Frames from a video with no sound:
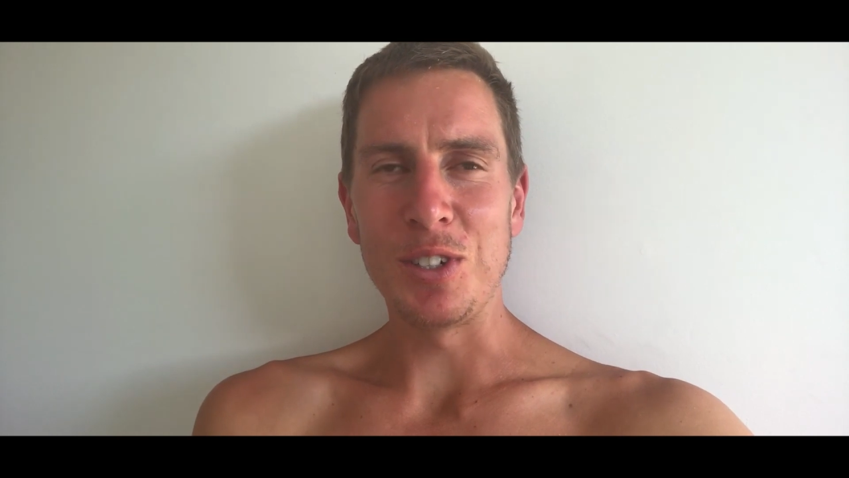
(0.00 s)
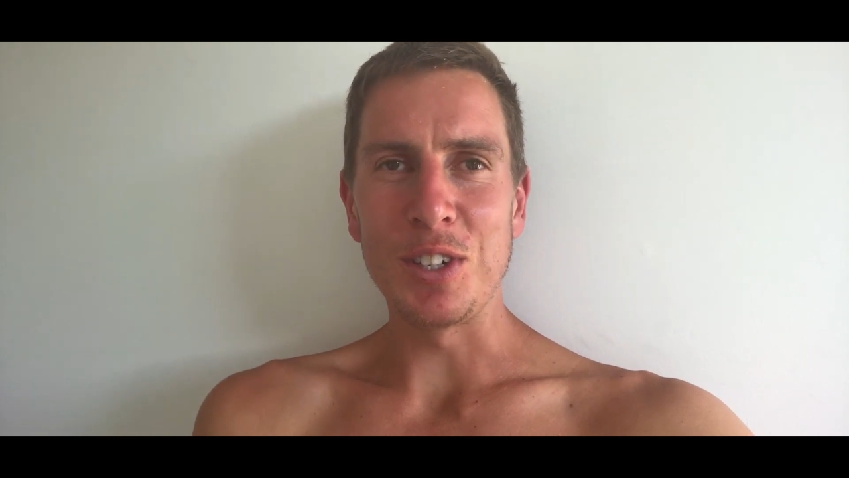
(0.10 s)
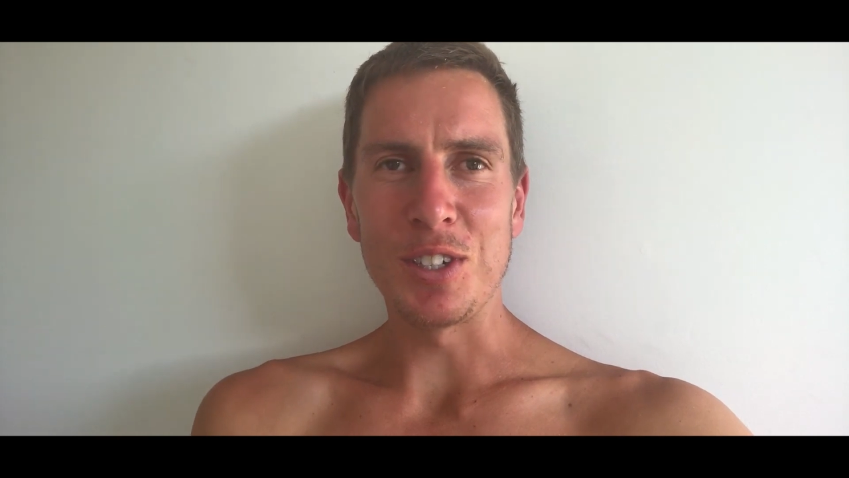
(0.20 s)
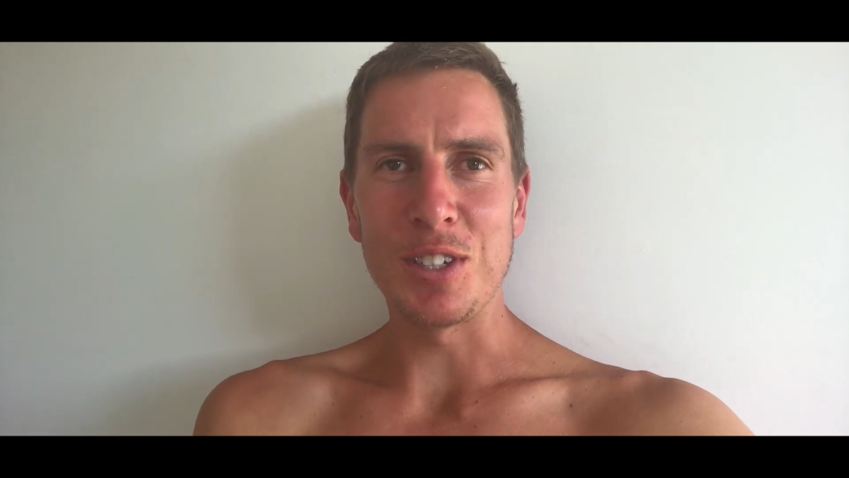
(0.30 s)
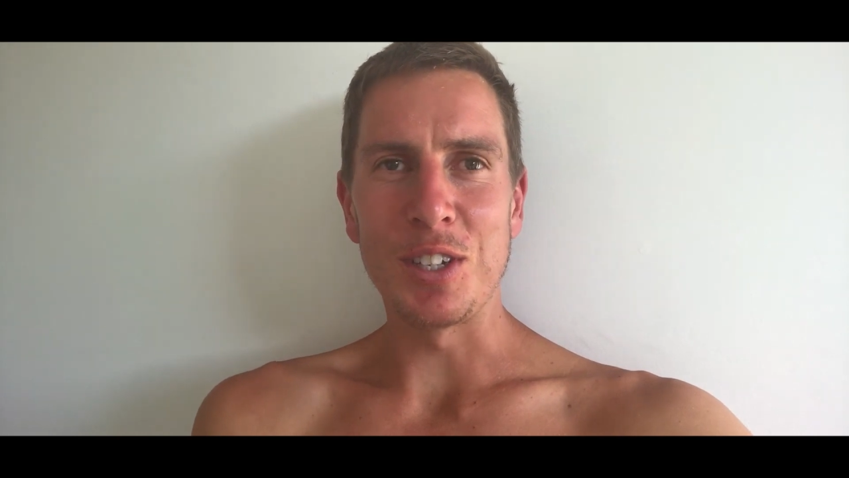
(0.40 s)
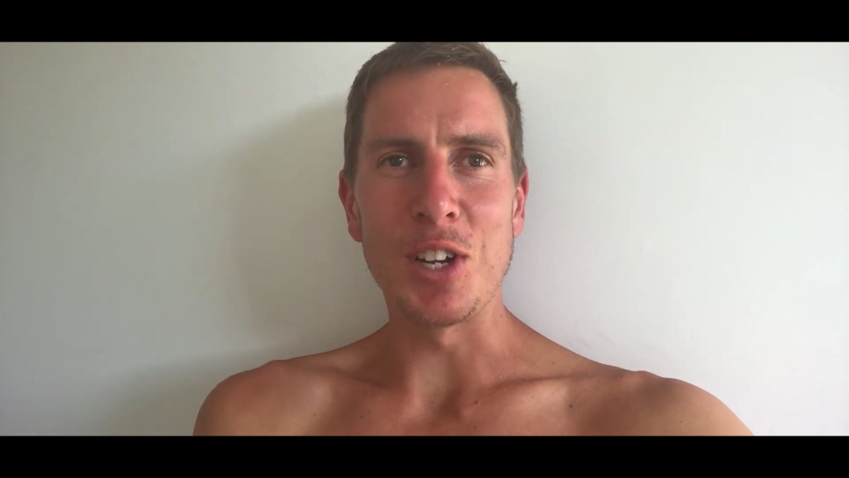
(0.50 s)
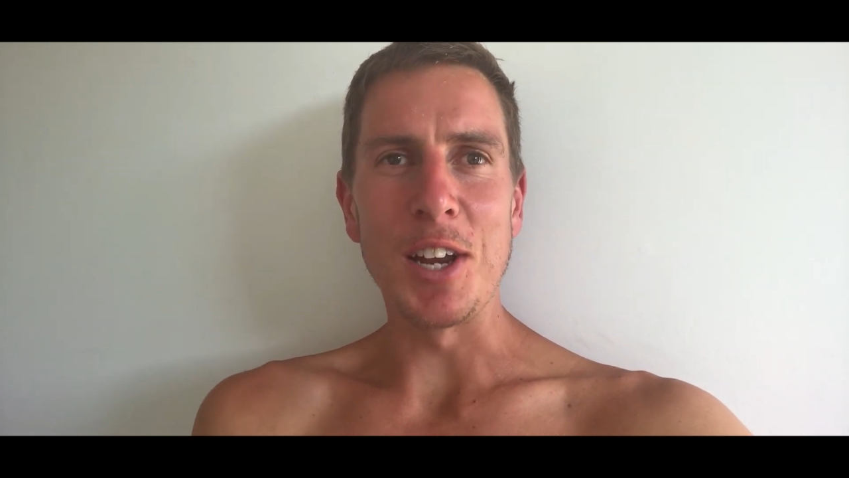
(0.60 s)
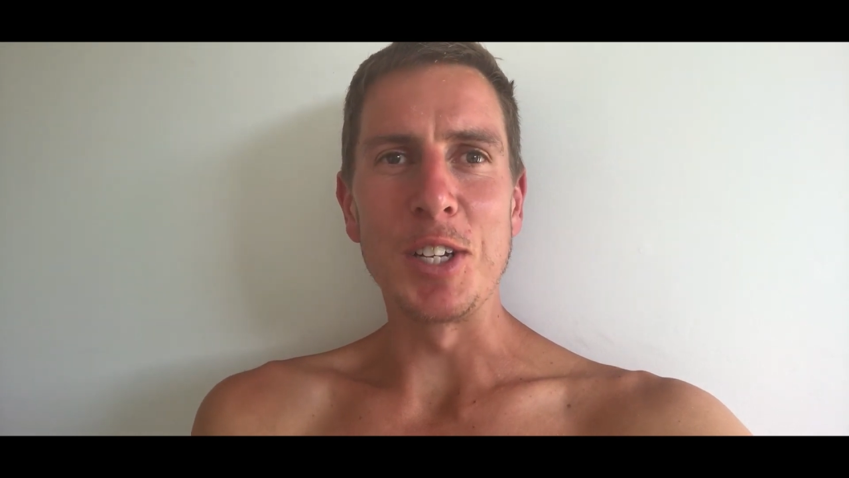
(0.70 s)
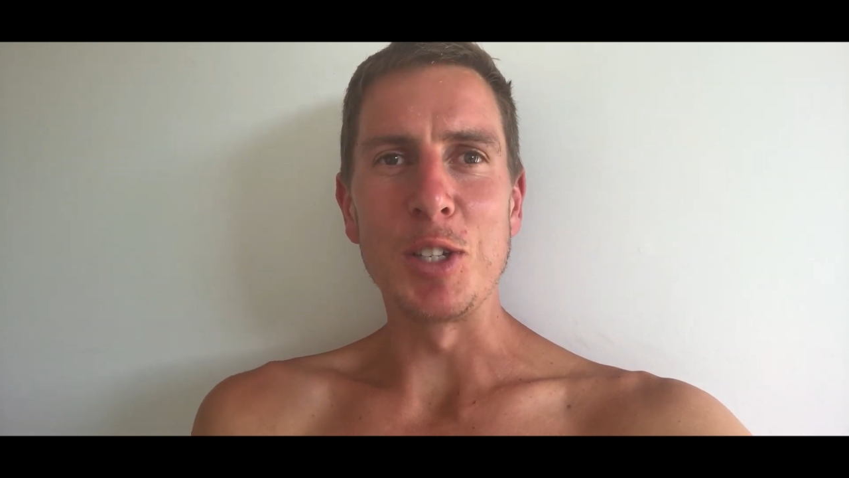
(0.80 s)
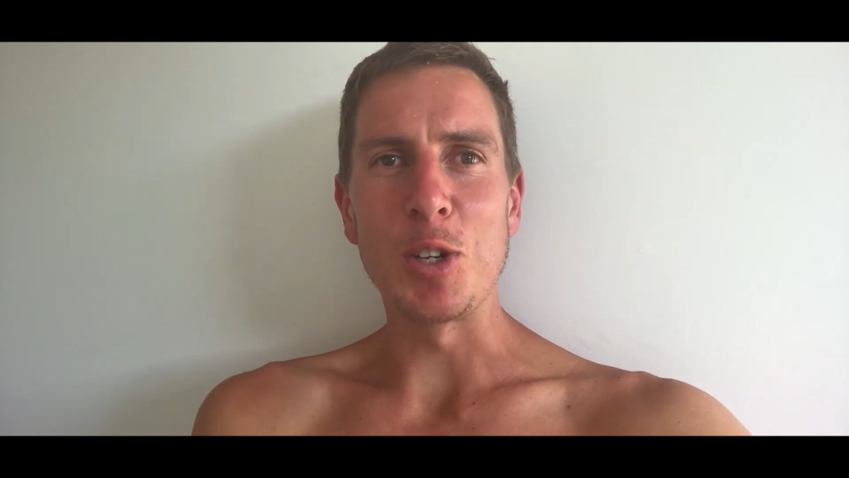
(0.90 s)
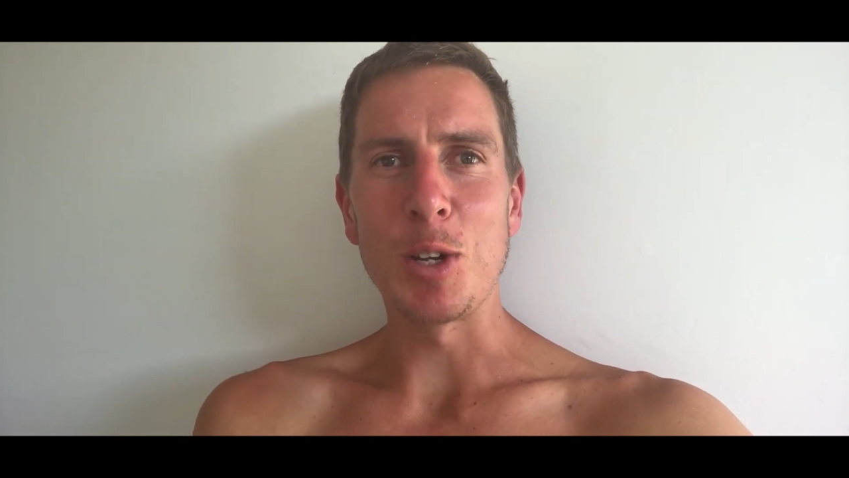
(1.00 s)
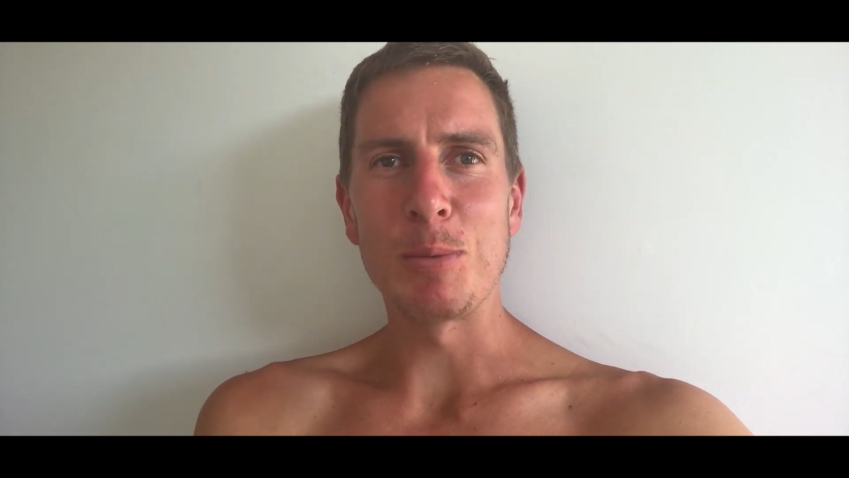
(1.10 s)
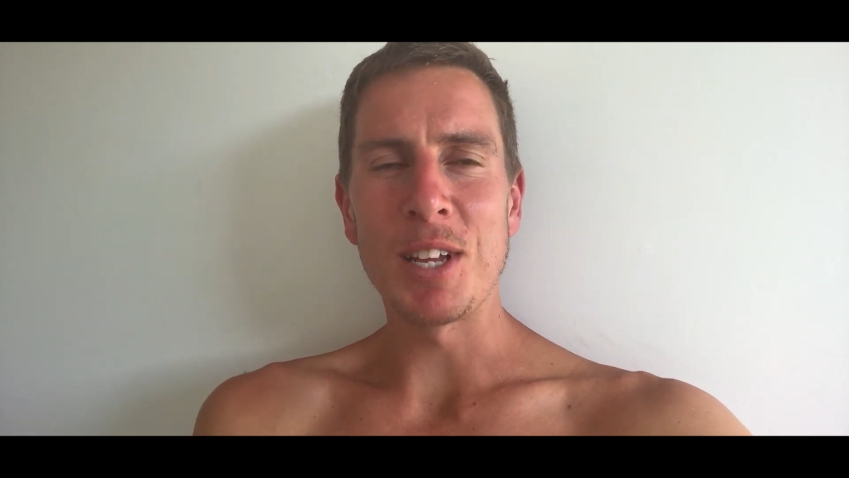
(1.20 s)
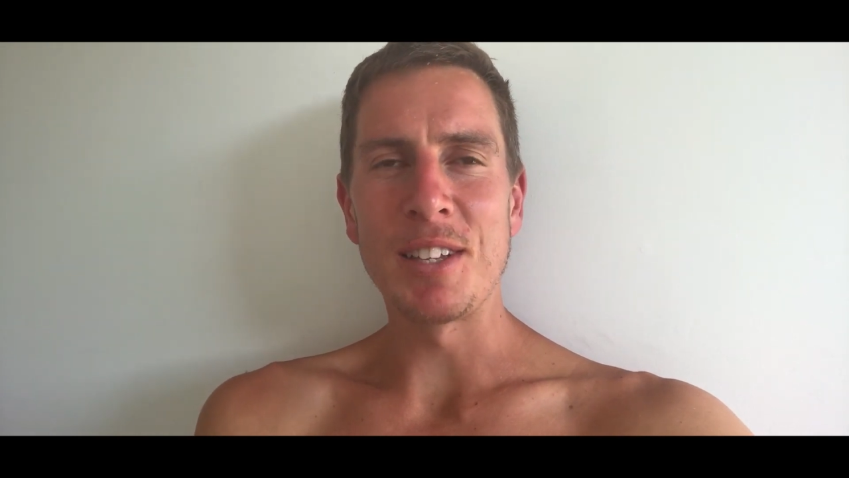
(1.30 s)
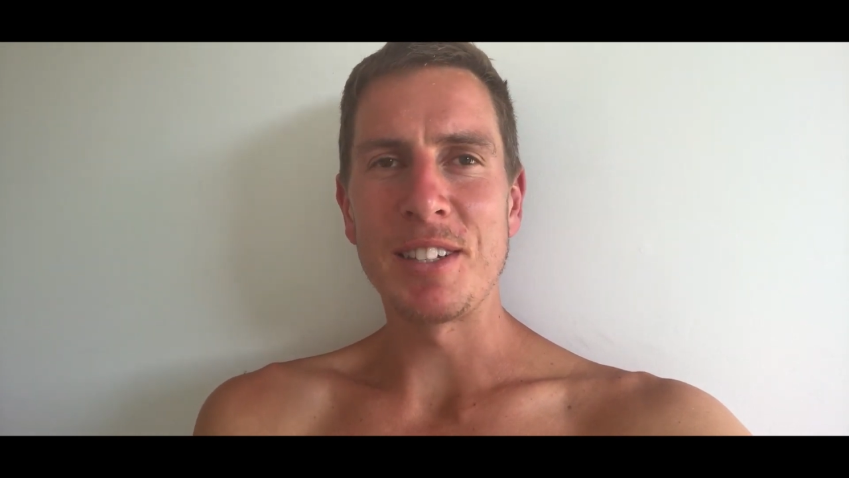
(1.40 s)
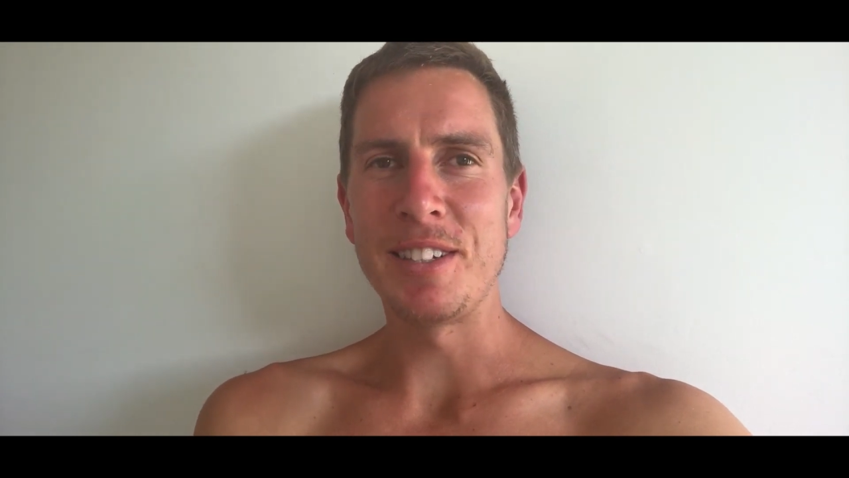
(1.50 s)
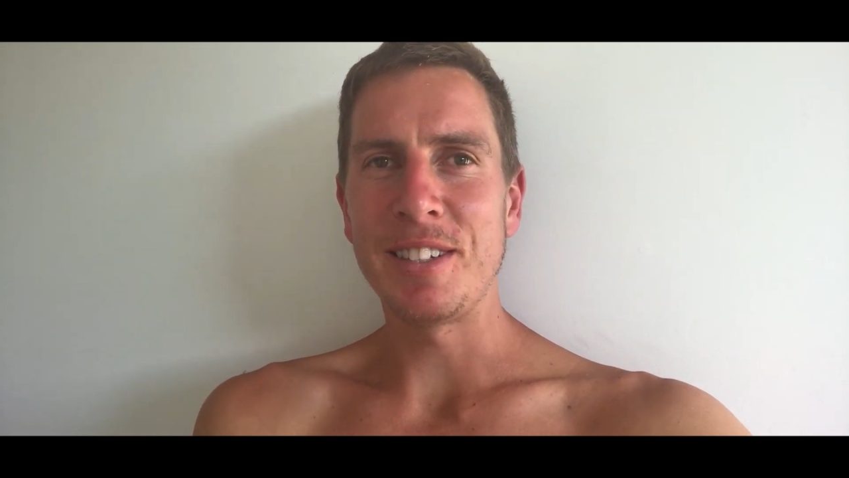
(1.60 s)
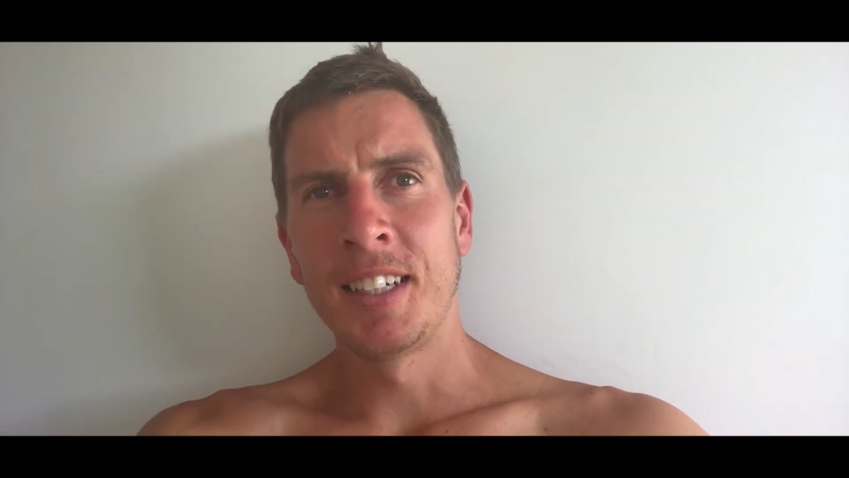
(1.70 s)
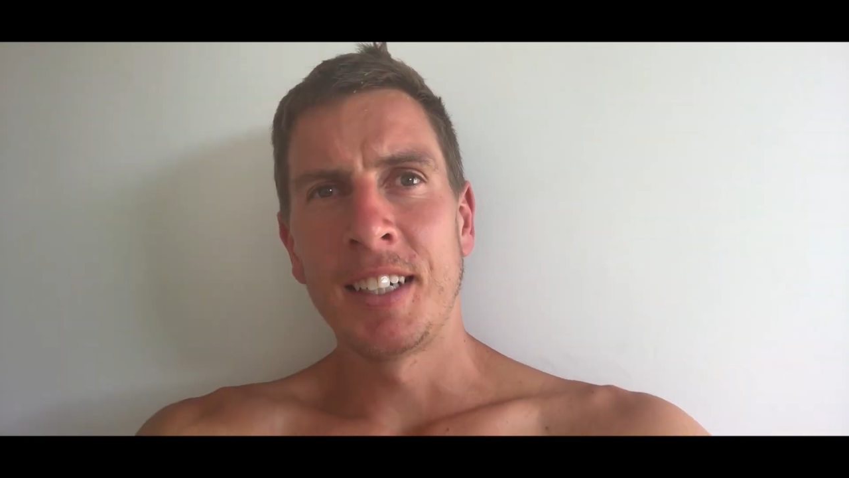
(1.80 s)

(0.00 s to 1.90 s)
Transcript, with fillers: it's just a change in circumstances.